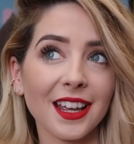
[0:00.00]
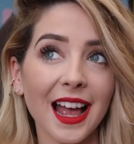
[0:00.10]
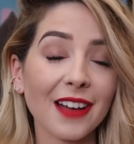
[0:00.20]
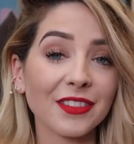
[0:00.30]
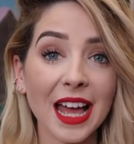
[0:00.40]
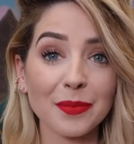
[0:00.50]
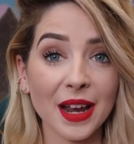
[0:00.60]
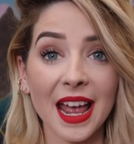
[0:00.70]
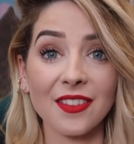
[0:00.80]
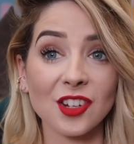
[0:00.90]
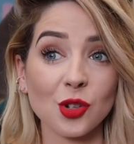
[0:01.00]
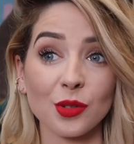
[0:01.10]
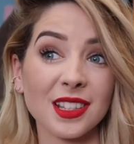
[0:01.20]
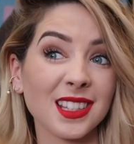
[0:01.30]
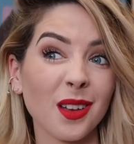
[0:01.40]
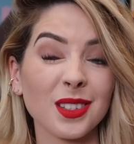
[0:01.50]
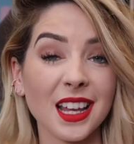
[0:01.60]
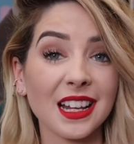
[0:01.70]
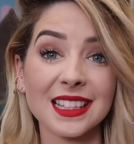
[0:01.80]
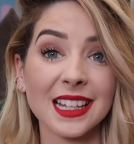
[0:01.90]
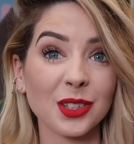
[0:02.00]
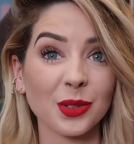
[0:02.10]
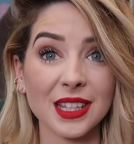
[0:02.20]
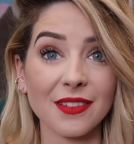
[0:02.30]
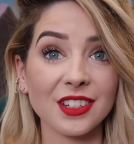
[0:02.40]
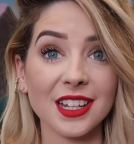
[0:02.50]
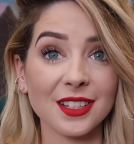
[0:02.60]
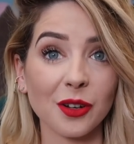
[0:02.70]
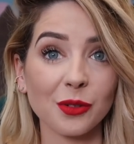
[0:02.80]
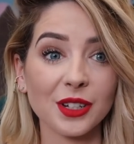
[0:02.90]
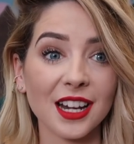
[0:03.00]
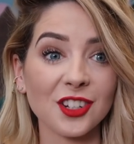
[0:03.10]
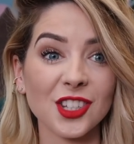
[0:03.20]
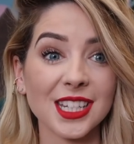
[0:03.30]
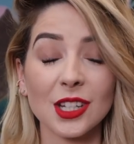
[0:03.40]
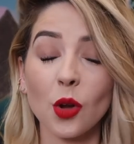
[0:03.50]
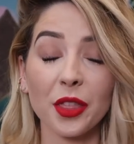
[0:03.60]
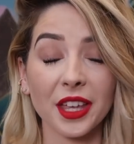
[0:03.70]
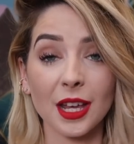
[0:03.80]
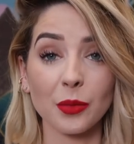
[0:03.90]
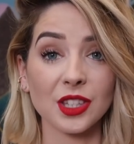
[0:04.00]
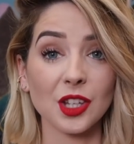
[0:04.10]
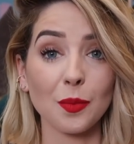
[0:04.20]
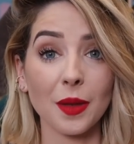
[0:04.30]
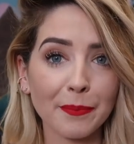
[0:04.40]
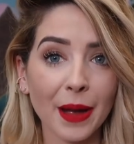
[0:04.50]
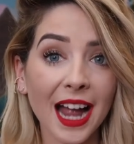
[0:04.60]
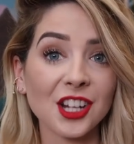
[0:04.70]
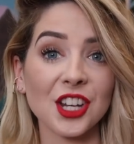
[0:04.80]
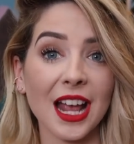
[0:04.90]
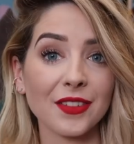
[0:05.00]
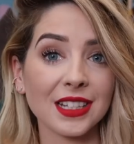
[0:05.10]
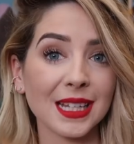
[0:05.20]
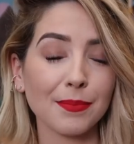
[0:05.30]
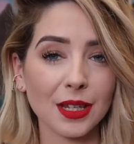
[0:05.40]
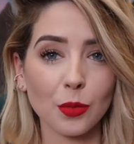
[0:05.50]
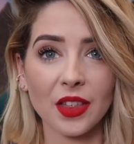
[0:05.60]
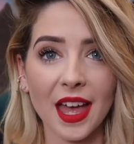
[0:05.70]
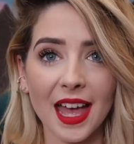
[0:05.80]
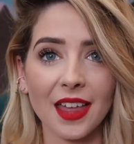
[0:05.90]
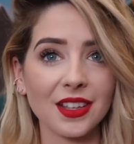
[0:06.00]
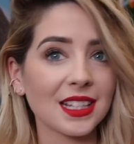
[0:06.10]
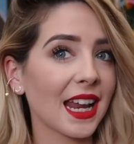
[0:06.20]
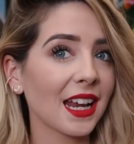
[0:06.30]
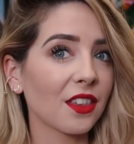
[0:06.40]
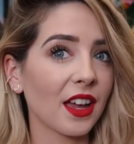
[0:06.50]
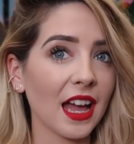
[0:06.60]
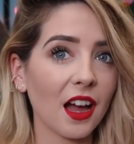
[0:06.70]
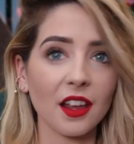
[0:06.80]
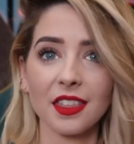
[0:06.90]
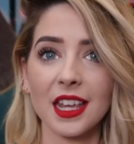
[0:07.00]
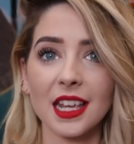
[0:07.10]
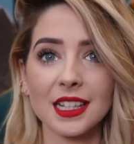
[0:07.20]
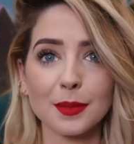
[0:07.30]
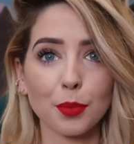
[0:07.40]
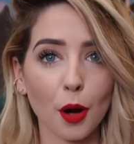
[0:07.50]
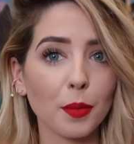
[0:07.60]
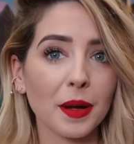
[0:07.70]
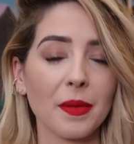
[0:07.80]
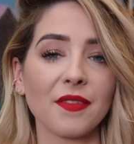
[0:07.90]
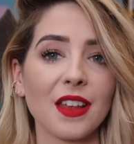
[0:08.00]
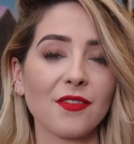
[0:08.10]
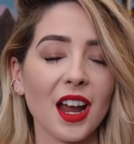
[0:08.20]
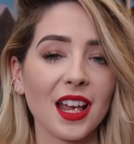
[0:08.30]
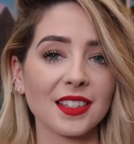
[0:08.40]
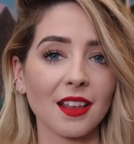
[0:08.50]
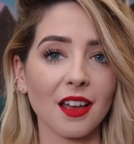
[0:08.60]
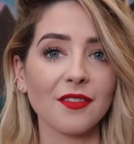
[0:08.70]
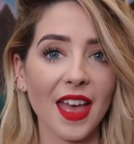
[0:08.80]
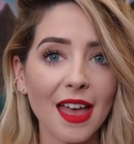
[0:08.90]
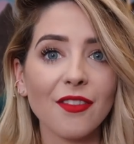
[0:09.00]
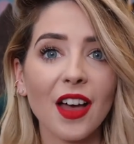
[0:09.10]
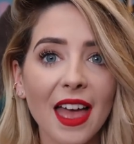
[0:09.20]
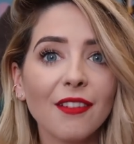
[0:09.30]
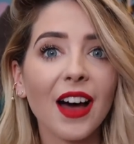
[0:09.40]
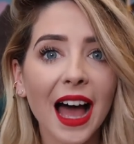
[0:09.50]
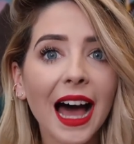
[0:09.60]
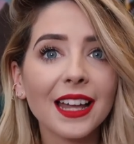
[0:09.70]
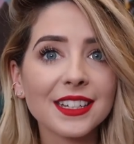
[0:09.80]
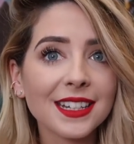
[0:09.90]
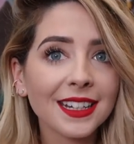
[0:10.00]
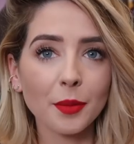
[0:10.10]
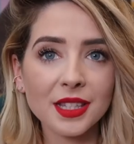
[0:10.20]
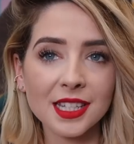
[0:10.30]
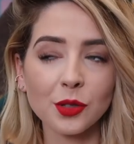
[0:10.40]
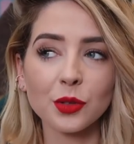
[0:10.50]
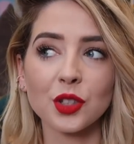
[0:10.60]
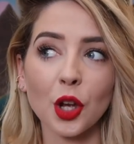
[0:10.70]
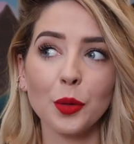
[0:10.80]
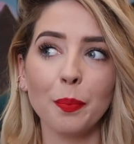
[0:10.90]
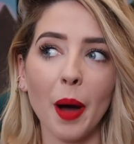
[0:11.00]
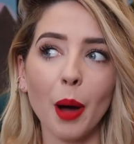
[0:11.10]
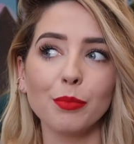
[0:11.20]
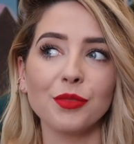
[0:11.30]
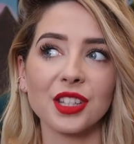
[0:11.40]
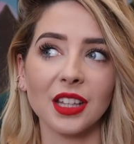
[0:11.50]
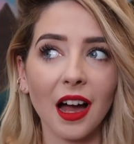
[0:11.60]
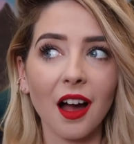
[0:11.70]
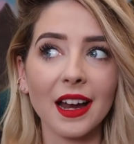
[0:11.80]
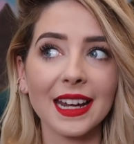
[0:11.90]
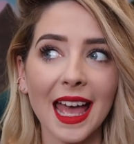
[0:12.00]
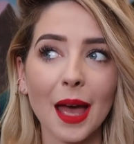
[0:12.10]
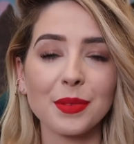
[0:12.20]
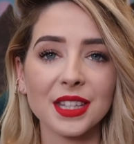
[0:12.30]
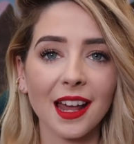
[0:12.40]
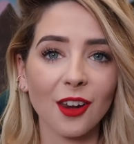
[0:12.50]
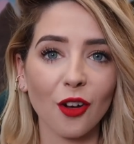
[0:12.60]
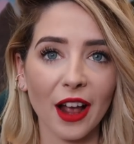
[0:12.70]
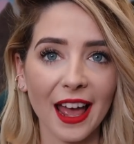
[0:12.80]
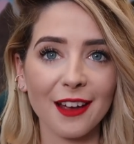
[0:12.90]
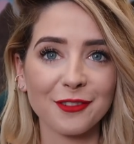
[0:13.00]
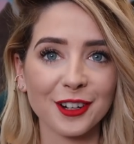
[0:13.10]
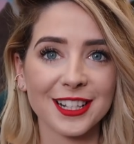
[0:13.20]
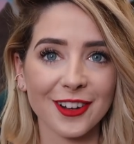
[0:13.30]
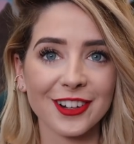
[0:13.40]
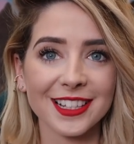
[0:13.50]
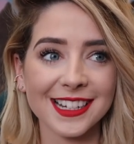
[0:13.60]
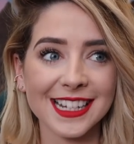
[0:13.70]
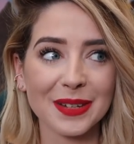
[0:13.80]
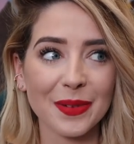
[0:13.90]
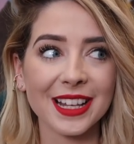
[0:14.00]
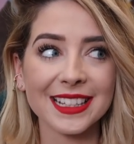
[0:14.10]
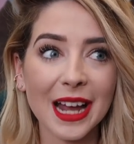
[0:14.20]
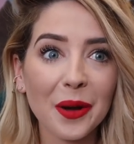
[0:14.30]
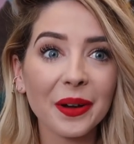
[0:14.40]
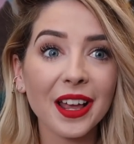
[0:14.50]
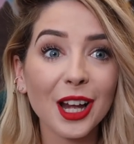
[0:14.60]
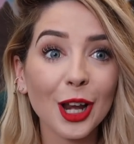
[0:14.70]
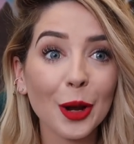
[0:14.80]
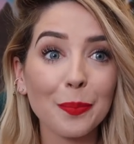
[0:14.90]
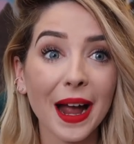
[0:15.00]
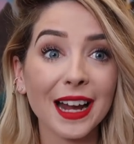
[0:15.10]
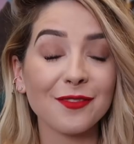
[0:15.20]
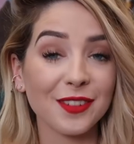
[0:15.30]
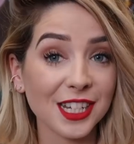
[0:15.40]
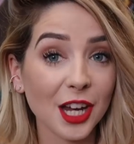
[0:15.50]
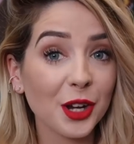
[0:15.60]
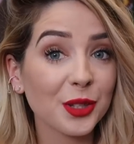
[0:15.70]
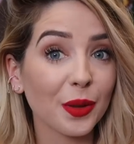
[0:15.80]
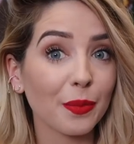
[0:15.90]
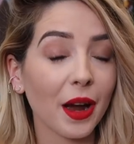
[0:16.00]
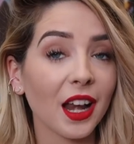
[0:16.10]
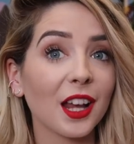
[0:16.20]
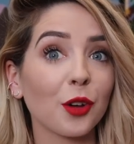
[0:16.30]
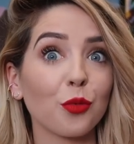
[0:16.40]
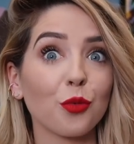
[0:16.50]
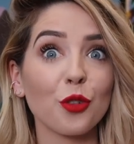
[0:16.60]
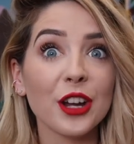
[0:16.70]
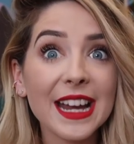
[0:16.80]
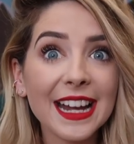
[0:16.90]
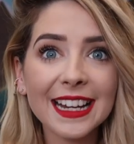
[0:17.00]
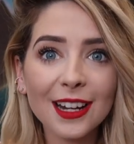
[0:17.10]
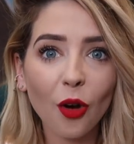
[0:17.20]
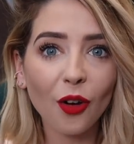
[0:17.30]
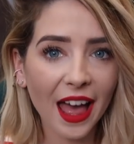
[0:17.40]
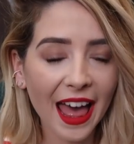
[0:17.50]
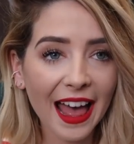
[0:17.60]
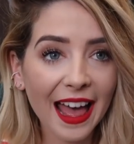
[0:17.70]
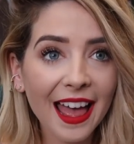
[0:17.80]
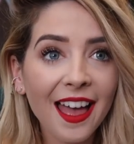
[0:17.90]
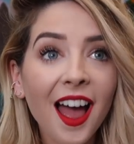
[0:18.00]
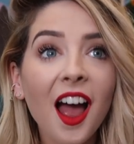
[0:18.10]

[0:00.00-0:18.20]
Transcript: haven't had my hair this short since I was like 6 or 7 years old and I just did not think it would suit me. But actually having seen me with hair this length, I think it's probably my favourite hairstyle I've ever had. I'm still so bummed that I kept that long hair for as long as I did, because now when I look back at videos with my like really long hair,